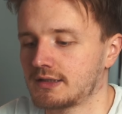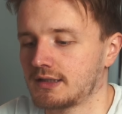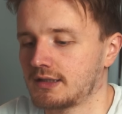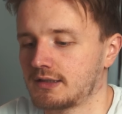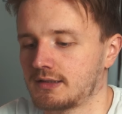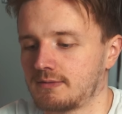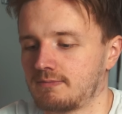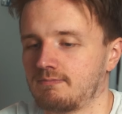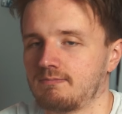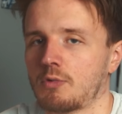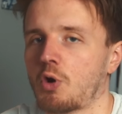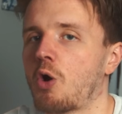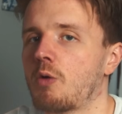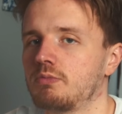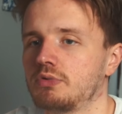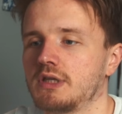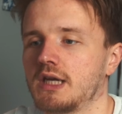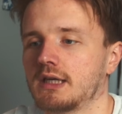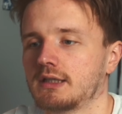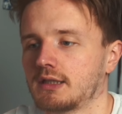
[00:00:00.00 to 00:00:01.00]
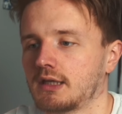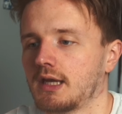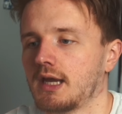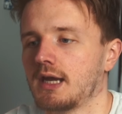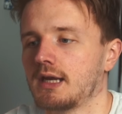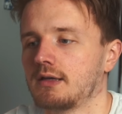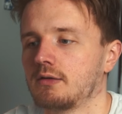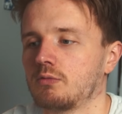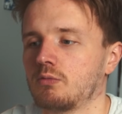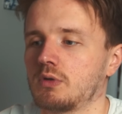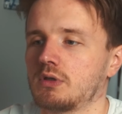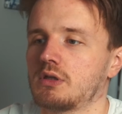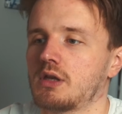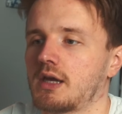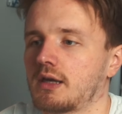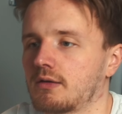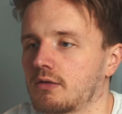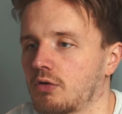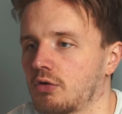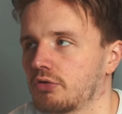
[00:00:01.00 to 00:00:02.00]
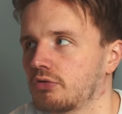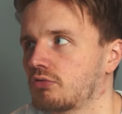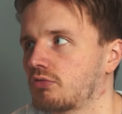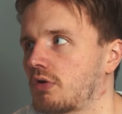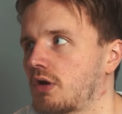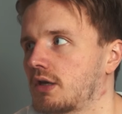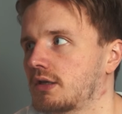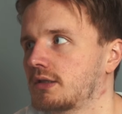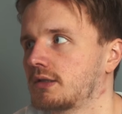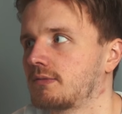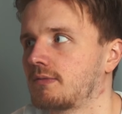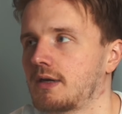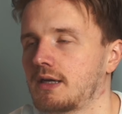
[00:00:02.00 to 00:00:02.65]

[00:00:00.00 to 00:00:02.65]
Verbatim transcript: this object again with like contrast